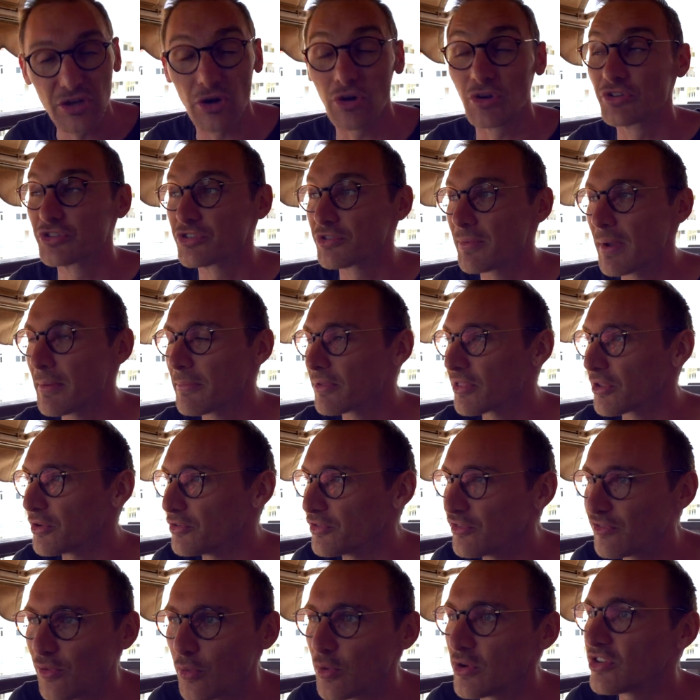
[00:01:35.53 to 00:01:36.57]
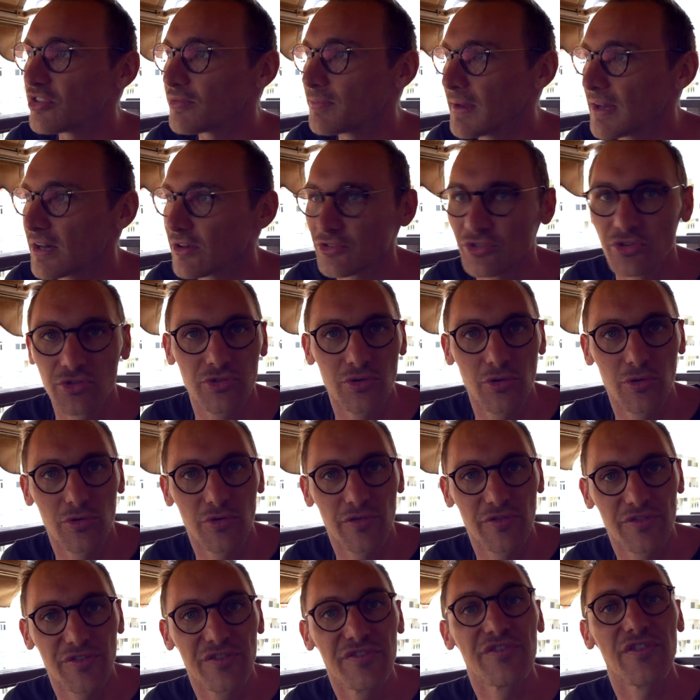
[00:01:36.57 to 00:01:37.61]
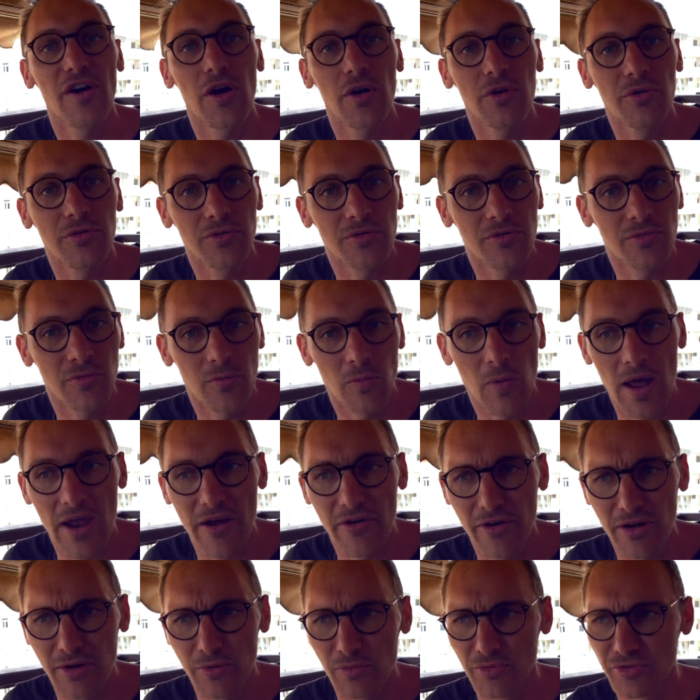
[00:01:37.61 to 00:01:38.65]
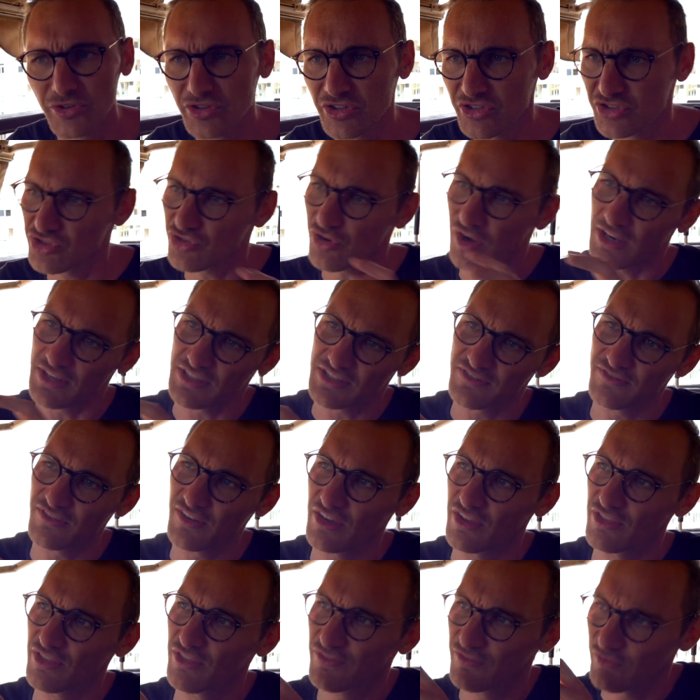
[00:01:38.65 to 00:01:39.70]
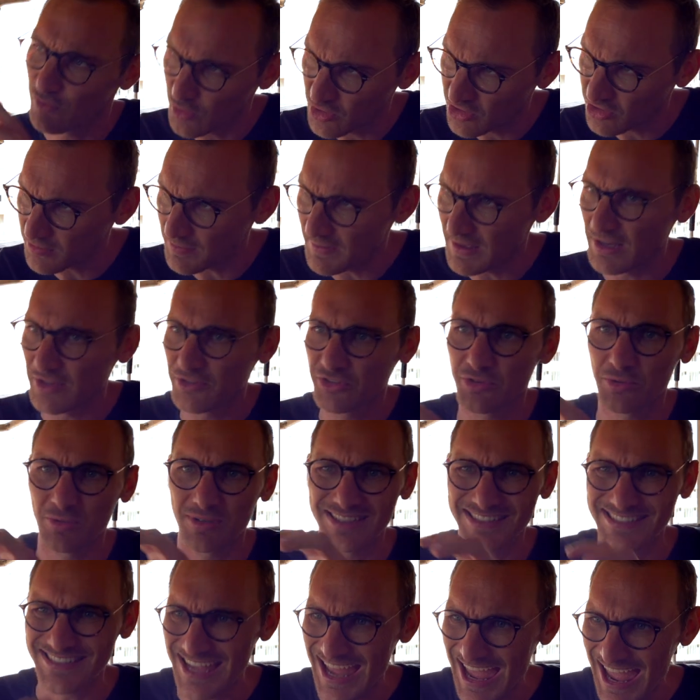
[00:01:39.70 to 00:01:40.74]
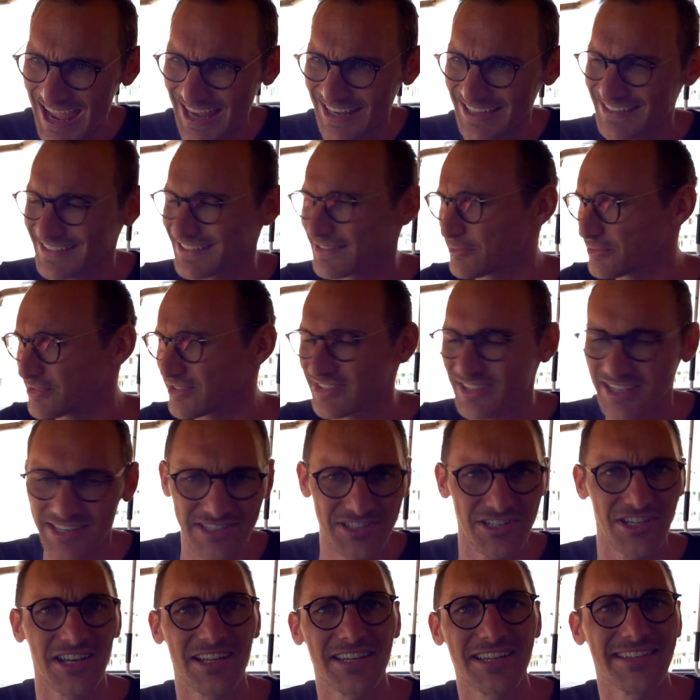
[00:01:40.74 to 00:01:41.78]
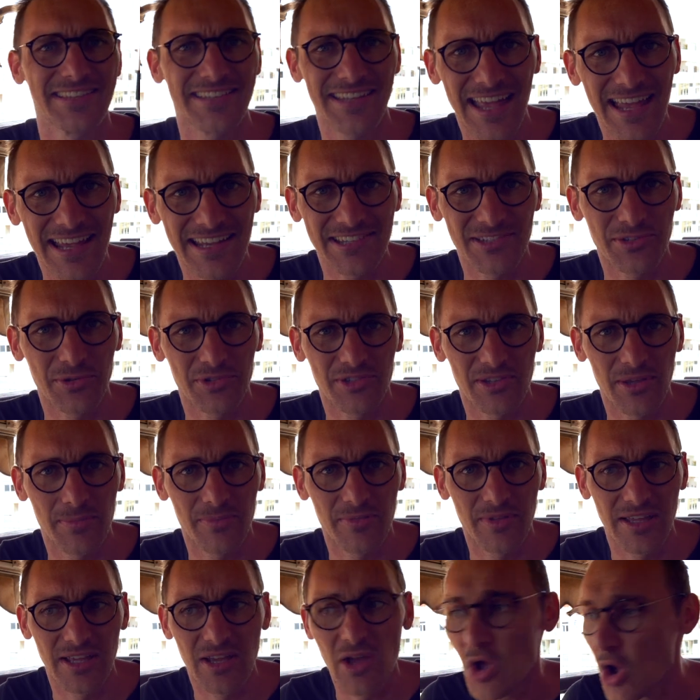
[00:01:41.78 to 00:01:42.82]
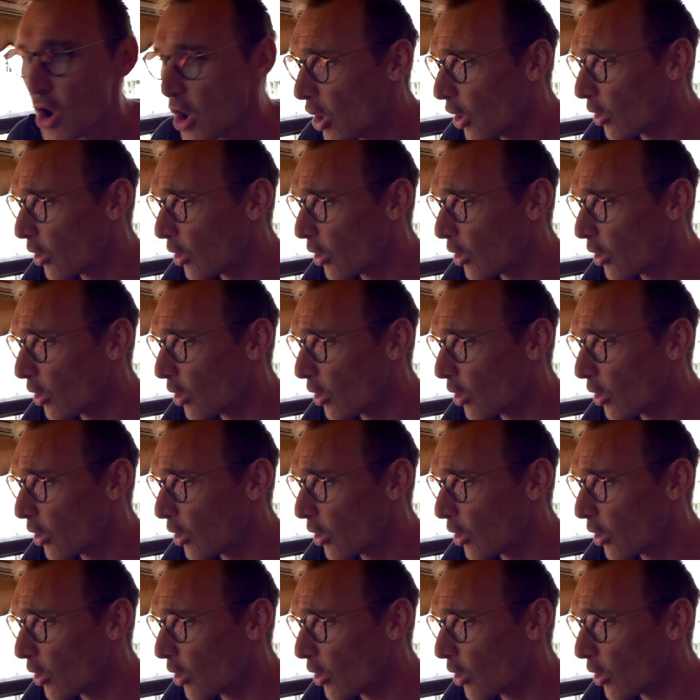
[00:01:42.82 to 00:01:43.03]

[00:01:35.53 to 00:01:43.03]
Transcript: God, you remember those voicemails on your phone where it would transfer the voicemail to a text, it would send you like a text or something?